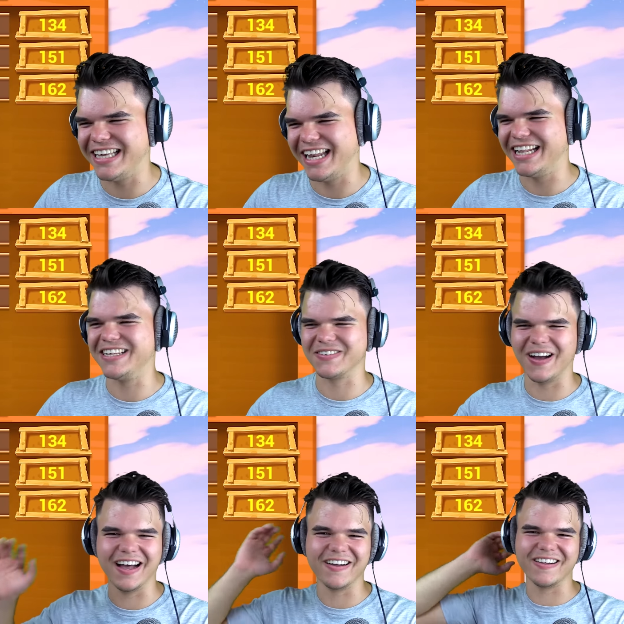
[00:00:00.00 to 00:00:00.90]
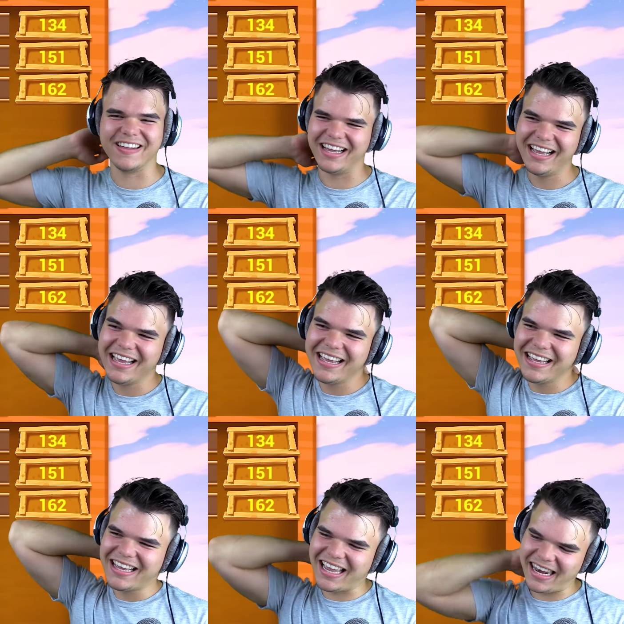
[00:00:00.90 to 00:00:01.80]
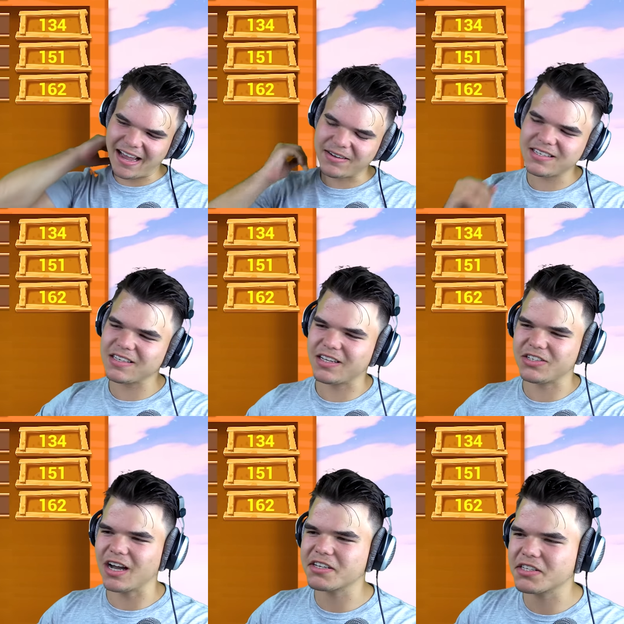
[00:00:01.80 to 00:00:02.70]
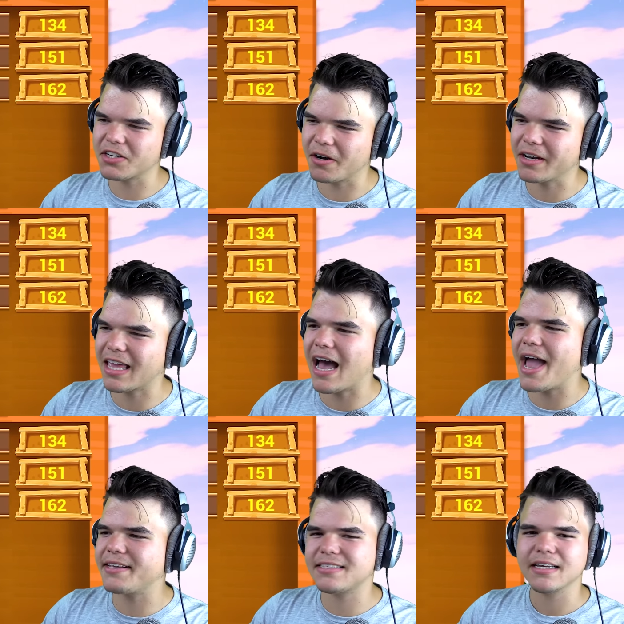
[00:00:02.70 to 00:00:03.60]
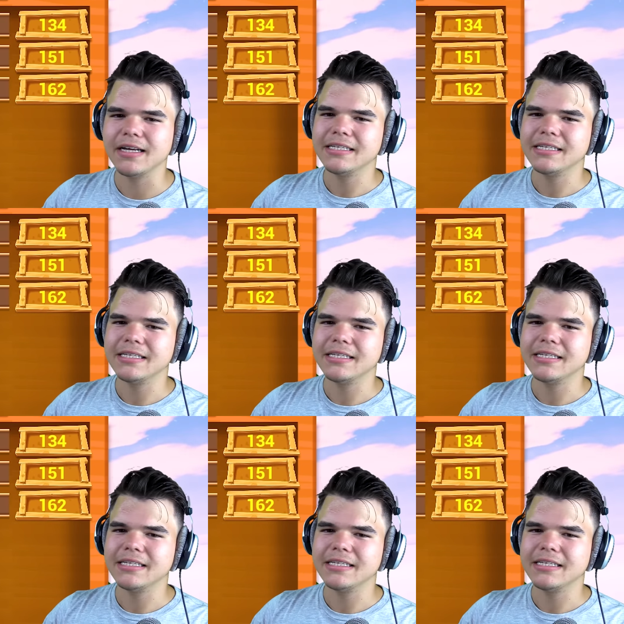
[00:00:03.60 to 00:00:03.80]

oh, did it as oh, well. and now it's oh, Josh's turn. Guys,